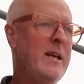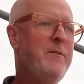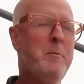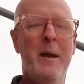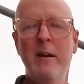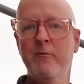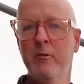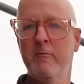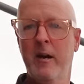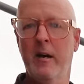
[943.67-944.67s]
If you paid
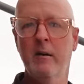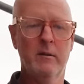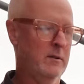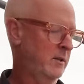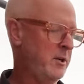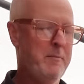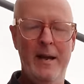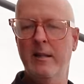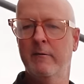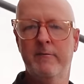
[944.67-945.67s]
full fare, you
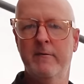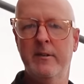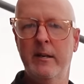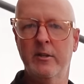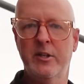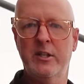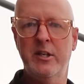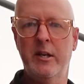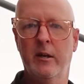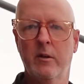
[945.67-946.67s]
paid the 50 or
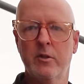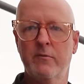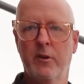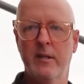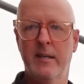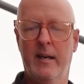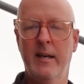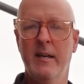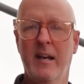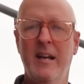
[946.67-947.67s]
60 euros for the ticket,